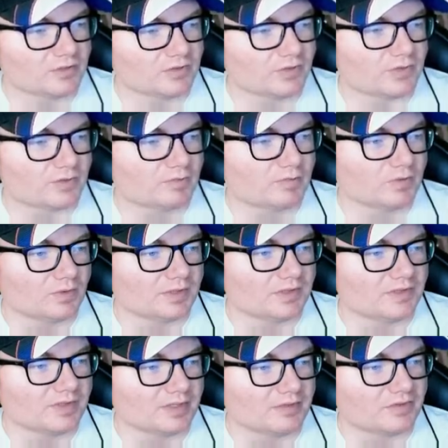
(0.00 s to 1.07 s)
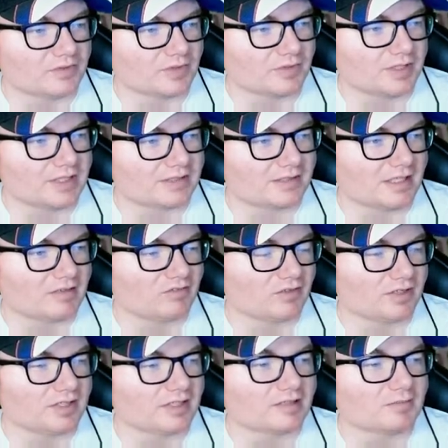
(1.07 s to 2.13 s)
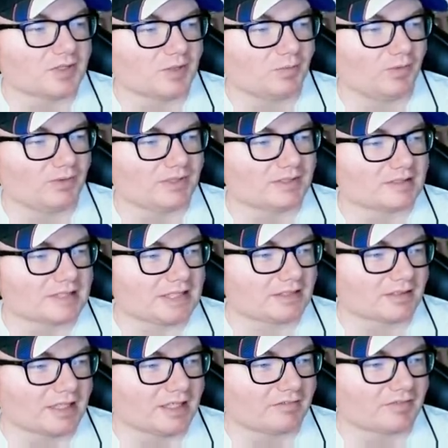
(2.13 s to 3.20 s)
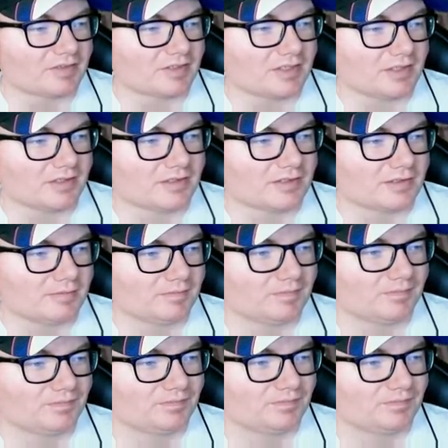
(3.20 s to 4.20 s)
close to us in points, though, so he's definitely going to be the points leader after this.